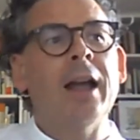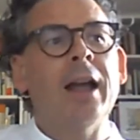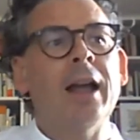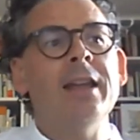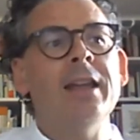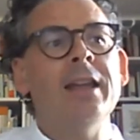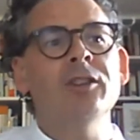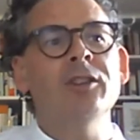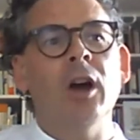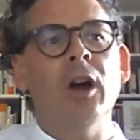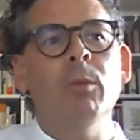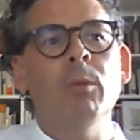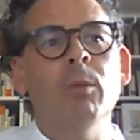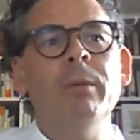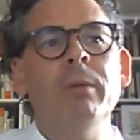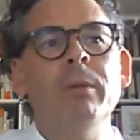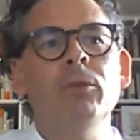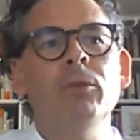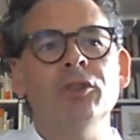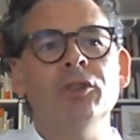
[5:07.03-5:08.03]
I.e.
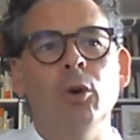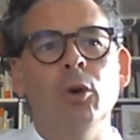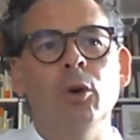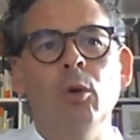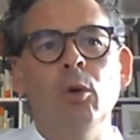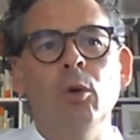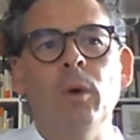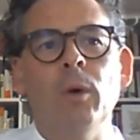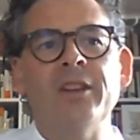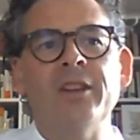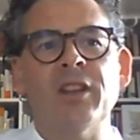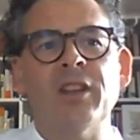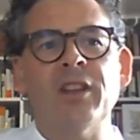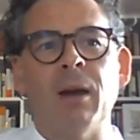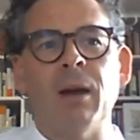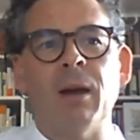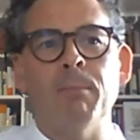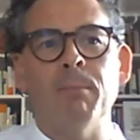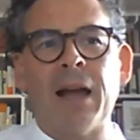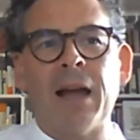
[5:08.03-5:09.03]
Darwin was
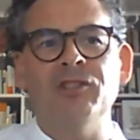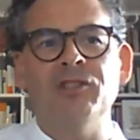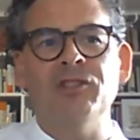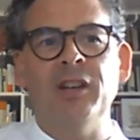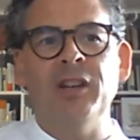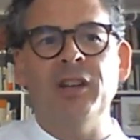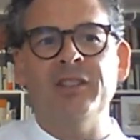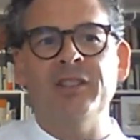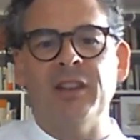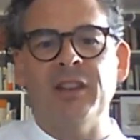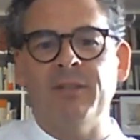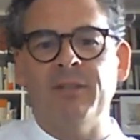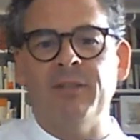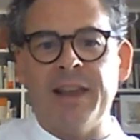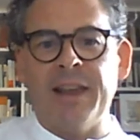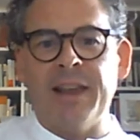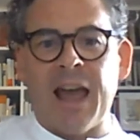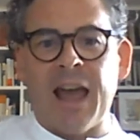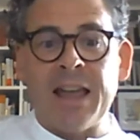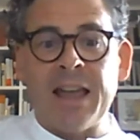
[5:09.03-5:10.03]
always
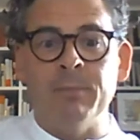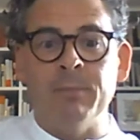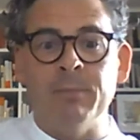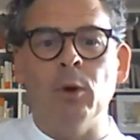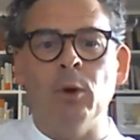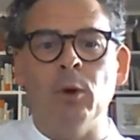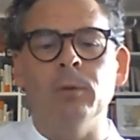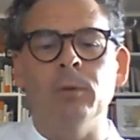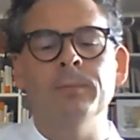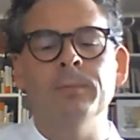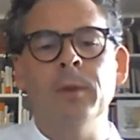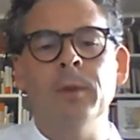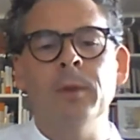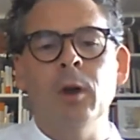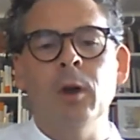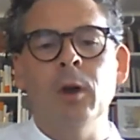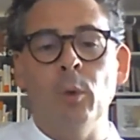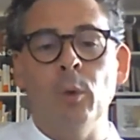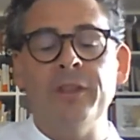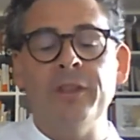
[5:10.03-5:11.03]
imaginatively able,
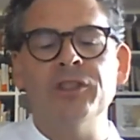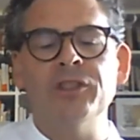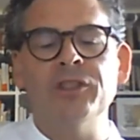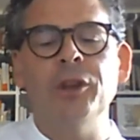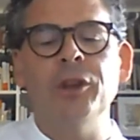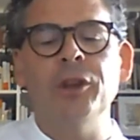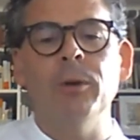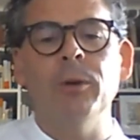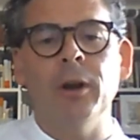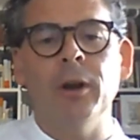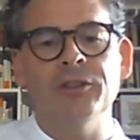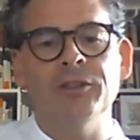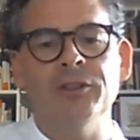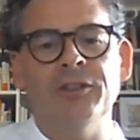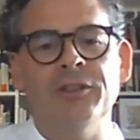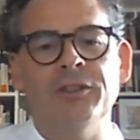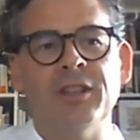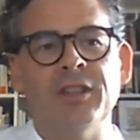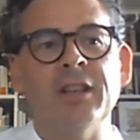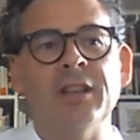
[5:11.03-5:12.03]
with his
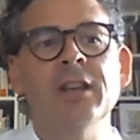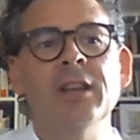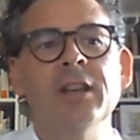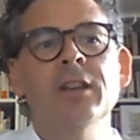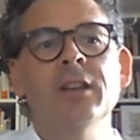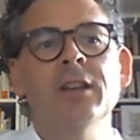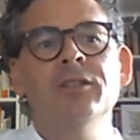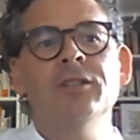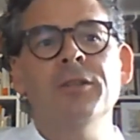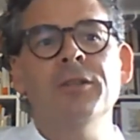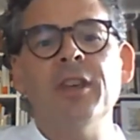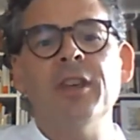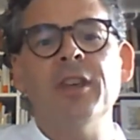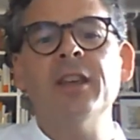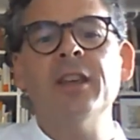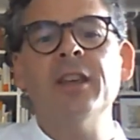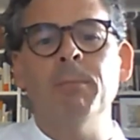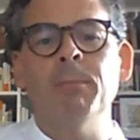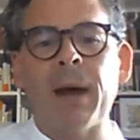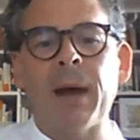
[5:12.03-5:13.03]
curiosity, to
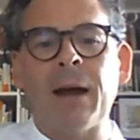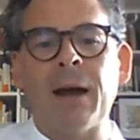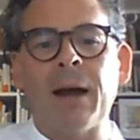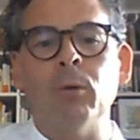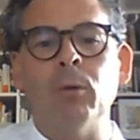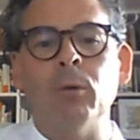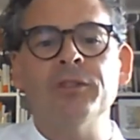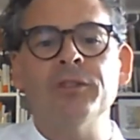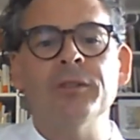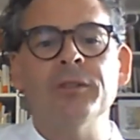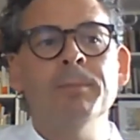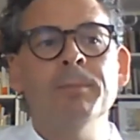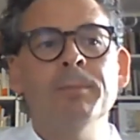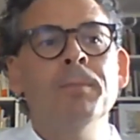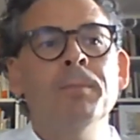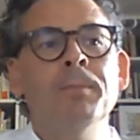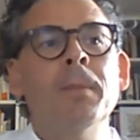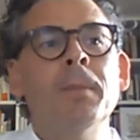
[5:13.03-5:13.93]
think about